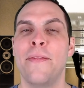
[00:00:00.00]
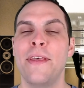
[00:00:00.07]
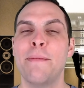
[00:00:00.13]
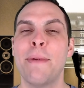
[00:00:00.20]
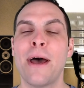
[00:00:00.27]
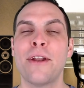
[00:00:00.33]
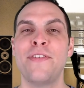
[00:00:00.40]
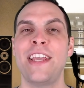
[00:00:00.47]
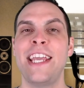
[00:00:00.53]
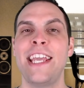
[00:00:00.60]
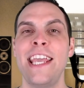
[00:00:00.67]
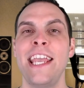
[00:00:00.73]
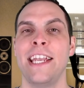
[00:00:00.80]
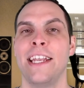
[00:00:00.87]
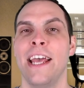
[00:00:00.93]
the amount of
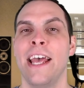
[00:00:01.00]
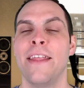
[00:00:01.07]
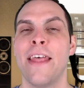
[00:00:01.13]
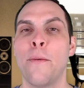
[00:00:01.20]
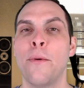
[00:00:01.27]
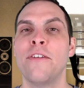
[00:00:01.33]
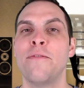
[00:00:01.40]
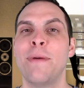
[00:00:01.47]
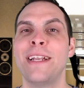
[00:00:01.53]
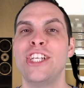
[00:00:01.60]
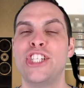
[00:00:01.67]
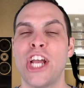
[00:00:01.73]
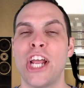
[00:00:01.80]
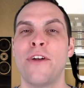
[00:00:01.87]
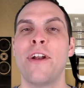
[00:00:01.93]
heat that would have been
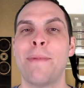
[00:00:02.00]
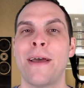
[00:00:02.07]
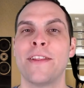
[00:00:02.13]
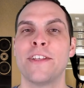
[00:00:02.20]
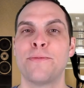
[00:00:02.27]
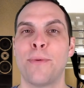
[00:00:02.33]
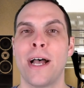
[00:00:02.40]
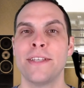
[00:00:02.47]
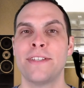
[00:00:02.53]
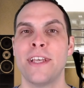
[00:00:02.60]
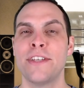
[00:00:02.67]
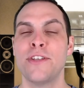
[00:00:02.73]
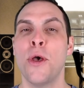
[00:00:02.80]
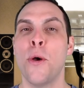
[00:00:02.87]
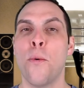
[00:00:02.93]
generated by this
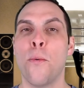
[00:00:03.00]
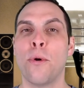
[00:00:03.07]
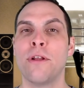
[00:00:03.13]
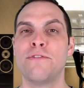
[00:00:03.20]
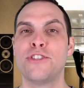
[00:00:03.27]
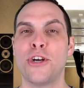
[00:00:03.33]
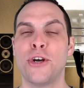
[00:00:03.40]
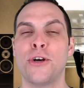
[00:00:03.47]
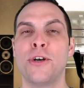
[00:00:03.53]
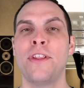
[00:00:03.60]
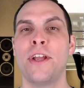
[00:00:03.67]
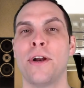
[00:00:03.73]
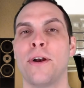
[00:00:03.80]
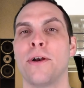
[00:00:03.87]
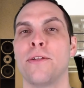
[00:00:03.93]
process would have turned
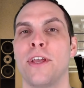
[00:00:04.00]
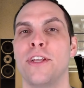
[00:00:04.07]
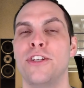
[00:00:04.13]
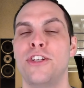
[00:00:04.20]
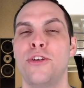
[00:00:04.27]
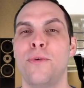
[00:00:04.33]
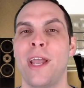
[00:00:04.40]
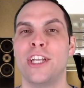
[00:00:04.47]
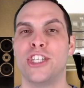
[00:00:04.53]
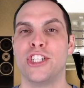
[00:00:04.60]
the Earth into a